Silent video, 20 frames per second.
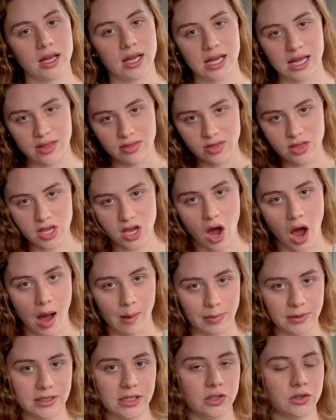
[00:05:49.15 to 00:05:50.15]
in the
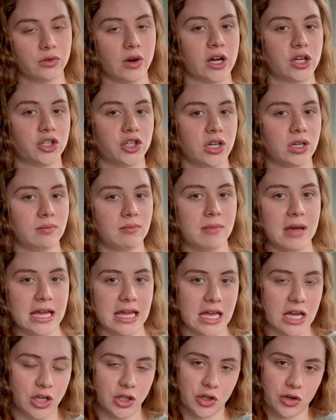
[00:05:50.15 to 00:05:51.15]
opposite direction,
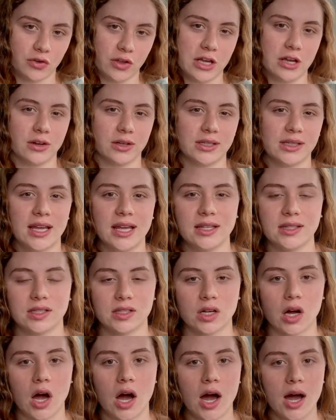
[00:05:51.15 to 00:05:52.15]
making sure that your skin's
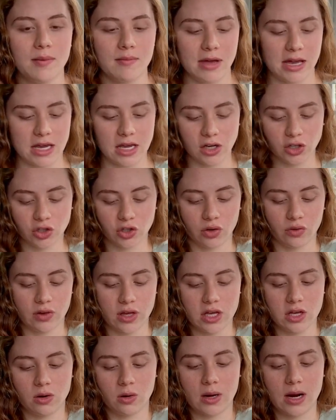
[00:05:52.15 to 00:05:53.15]
taut, making sure
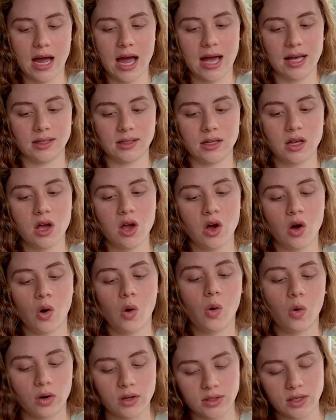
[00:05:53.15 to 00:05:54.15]
that you're as
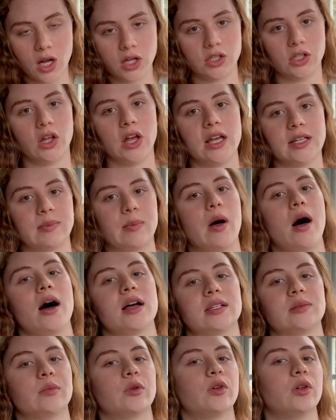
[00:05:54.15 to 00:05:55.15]
horizontal as
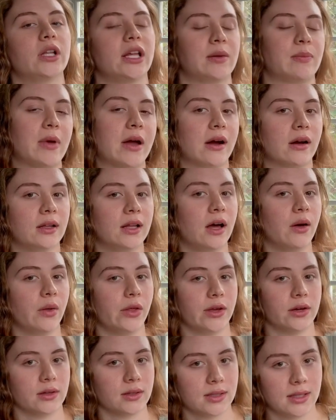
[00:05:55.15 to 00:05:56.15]
possible, like parallel with
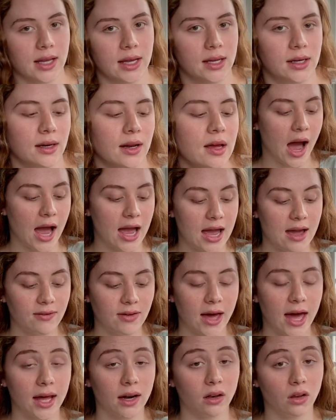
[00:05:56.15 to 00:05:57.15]
your skin. I have
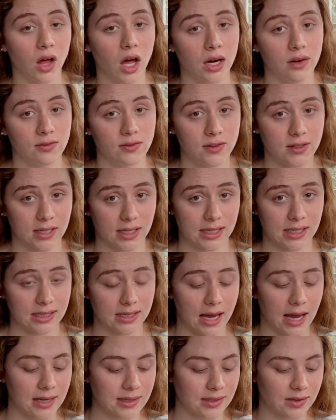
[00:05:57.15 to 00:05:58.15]
had a lot of
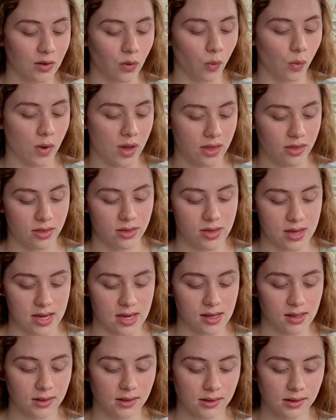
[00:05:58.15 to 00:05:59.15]
success with
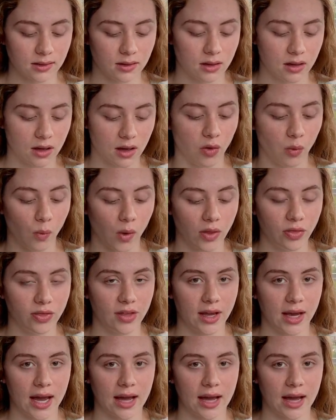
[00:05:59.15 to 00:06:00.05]
these. The one thing I